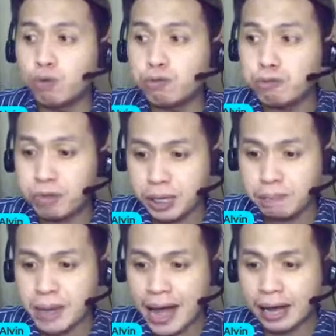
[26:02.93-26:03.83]

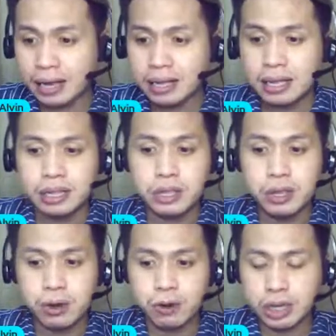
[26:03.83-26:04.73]
feedback.
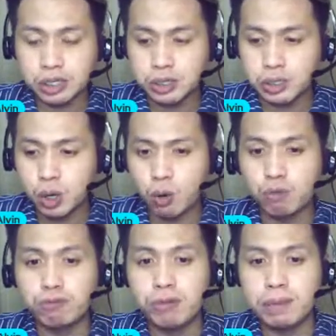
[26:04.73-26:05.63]
There is no
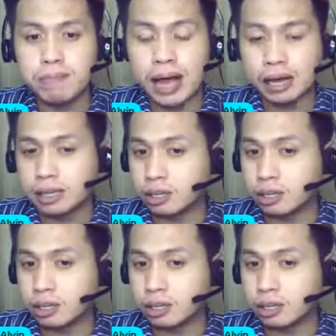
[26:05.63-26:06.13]
feedback.